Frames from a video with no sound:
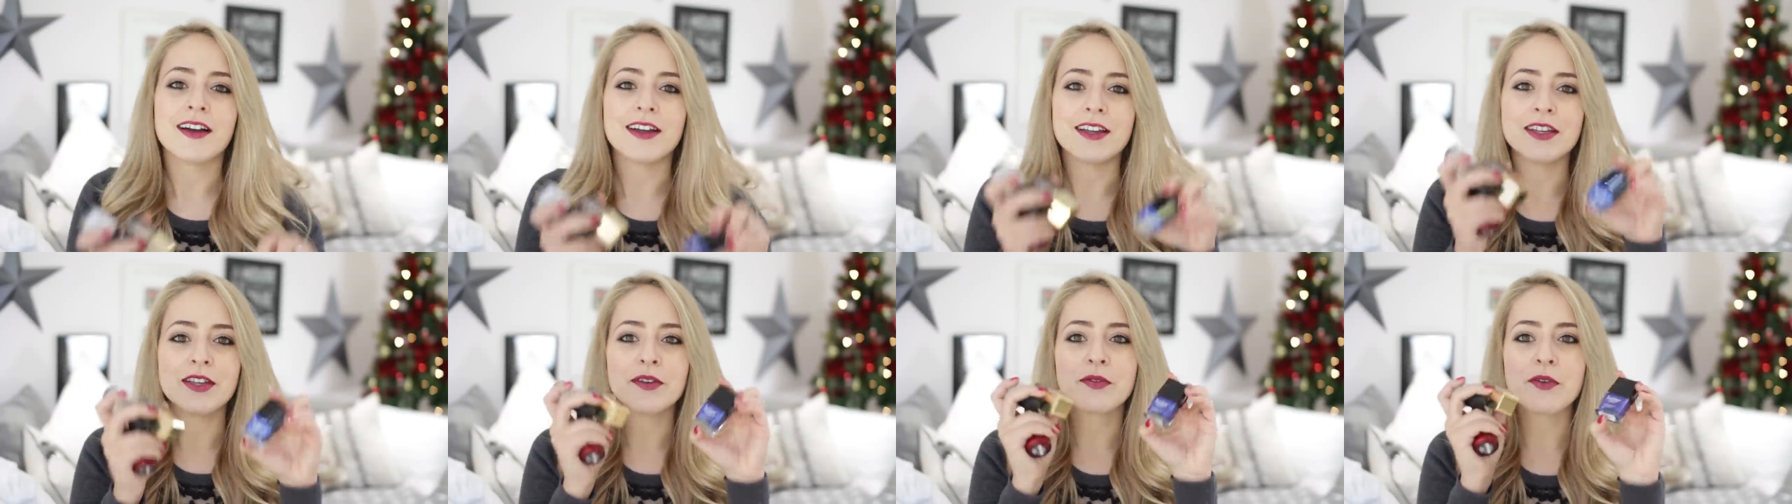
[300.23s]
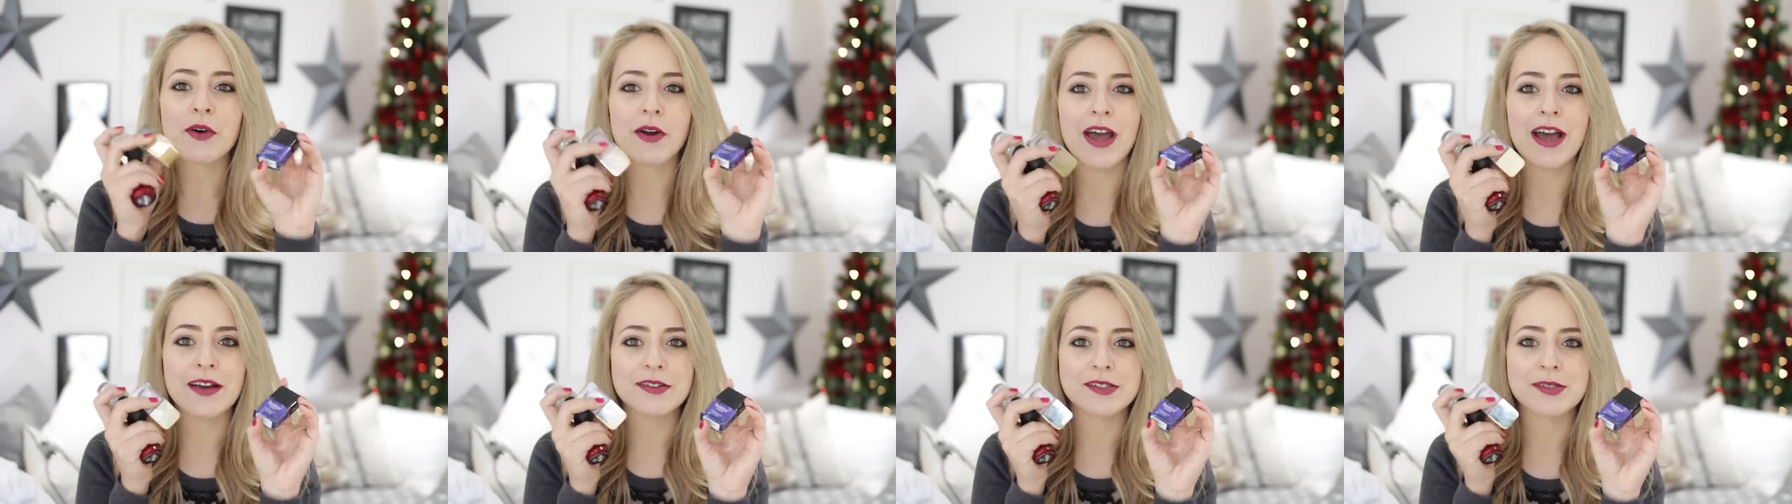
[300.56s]
you've
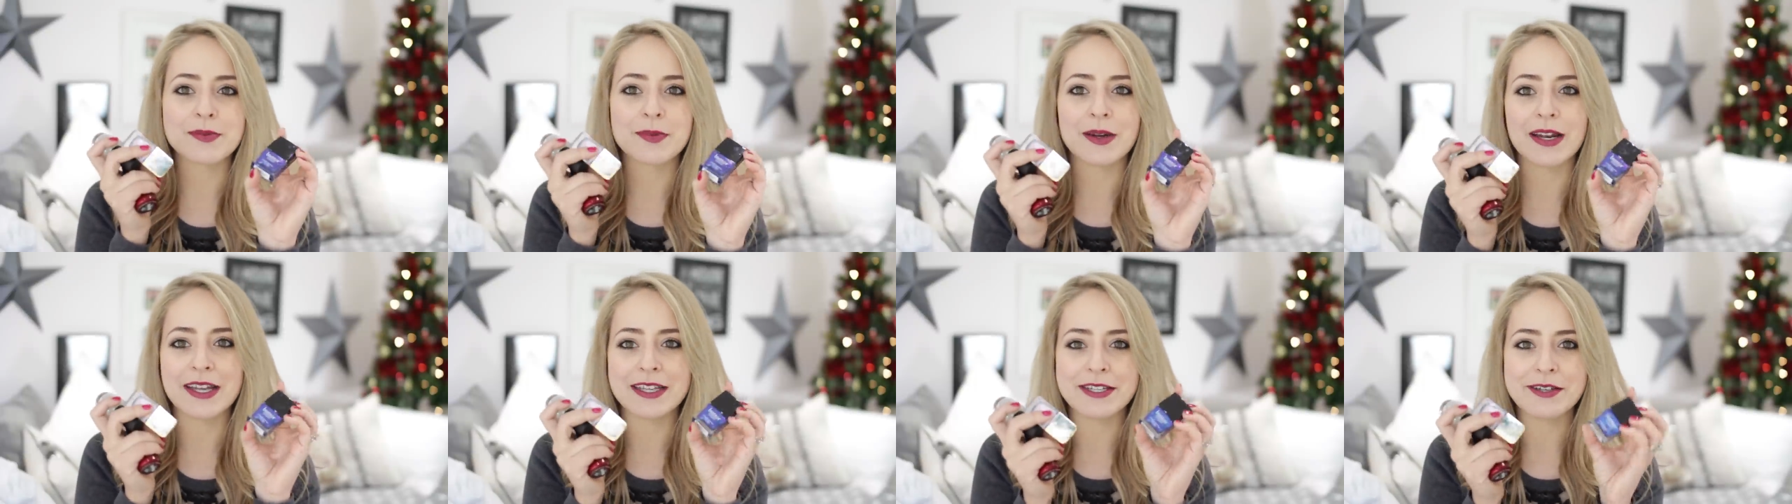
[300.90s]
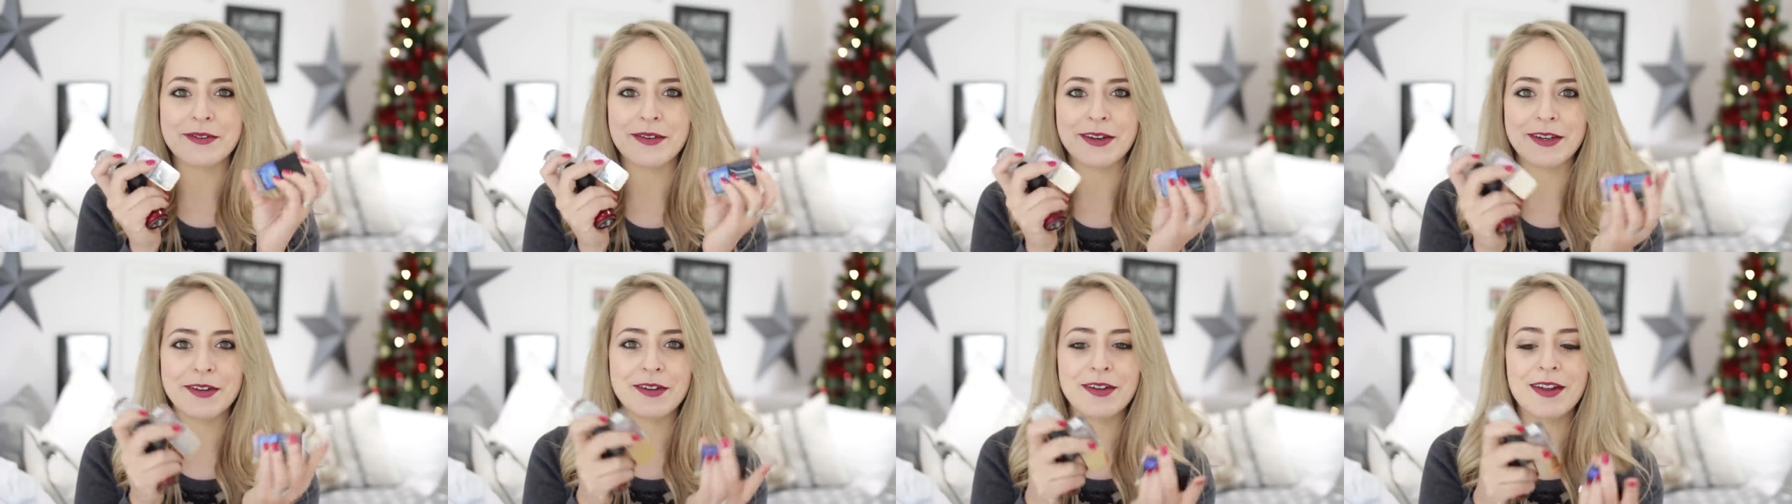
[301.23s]
got to have some
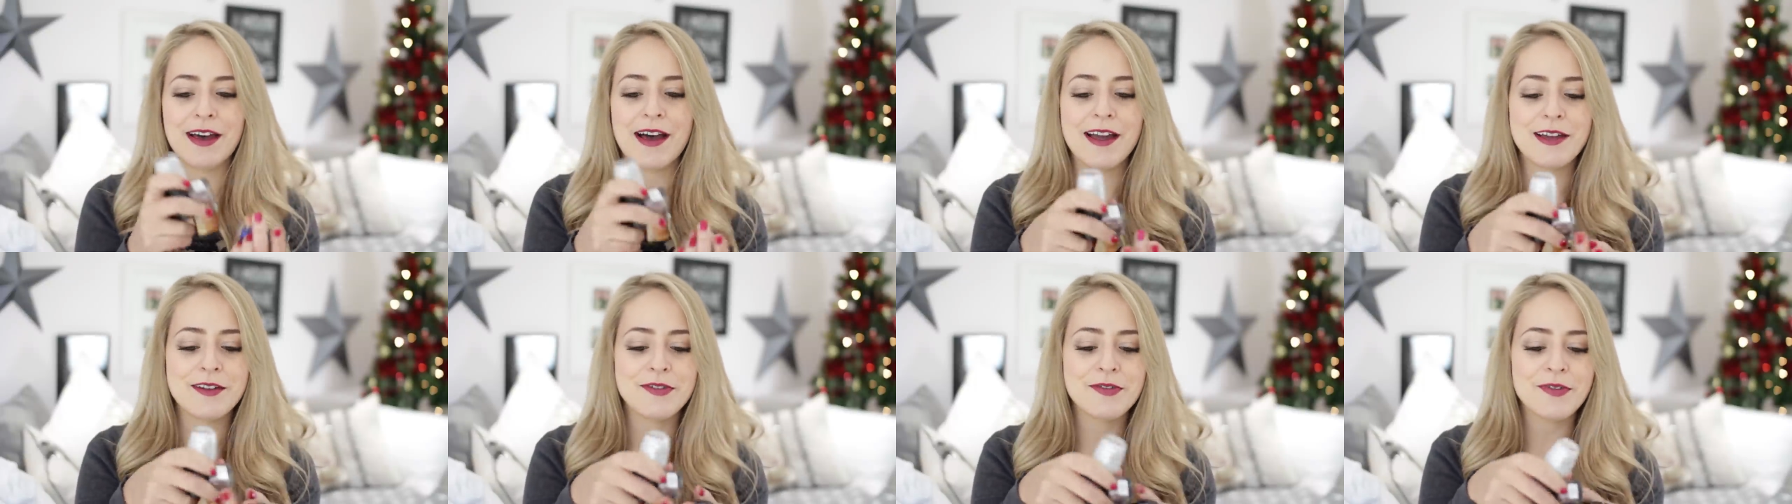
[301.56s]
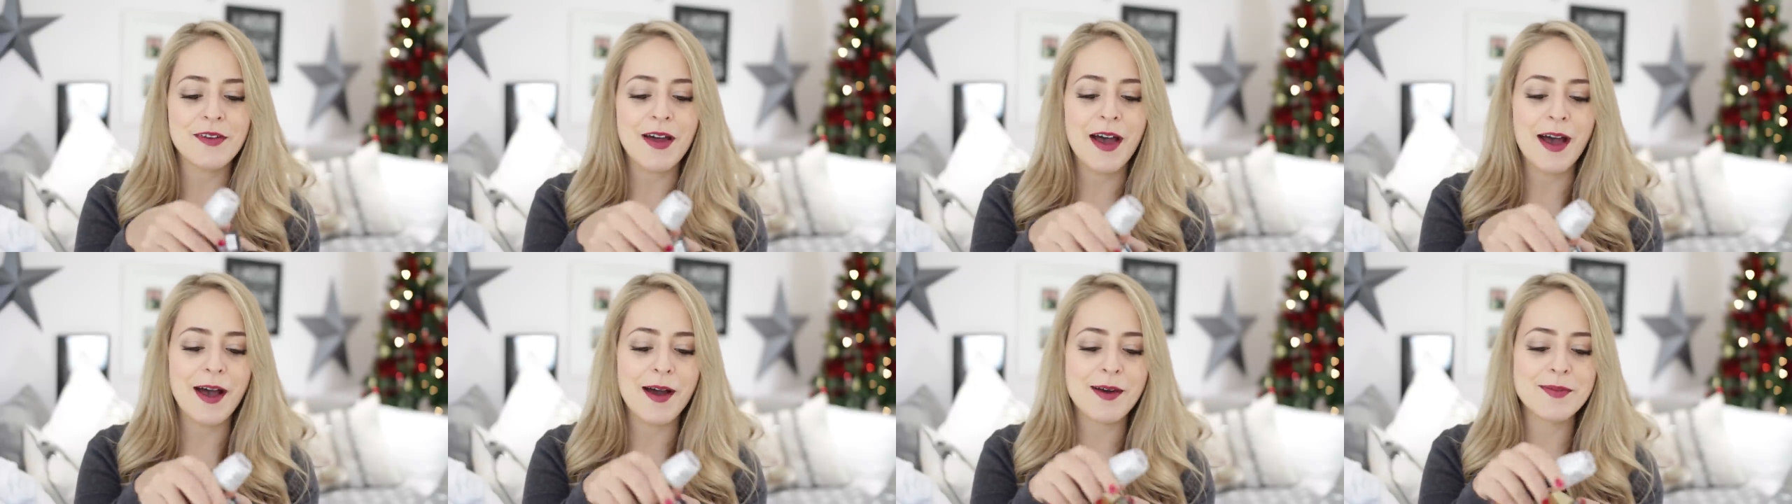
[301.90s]
glitter in your life.